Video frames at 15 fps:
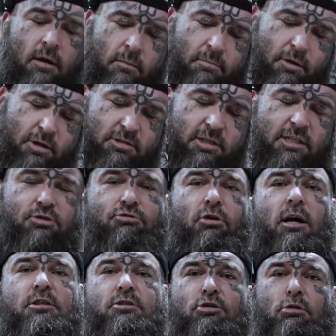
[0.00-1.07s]
Because I
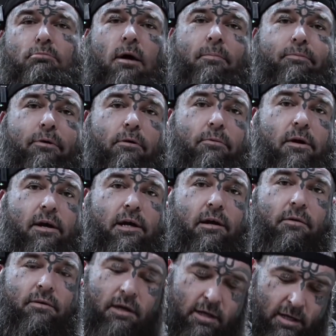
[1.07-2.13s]
dry scoop my pre-workout.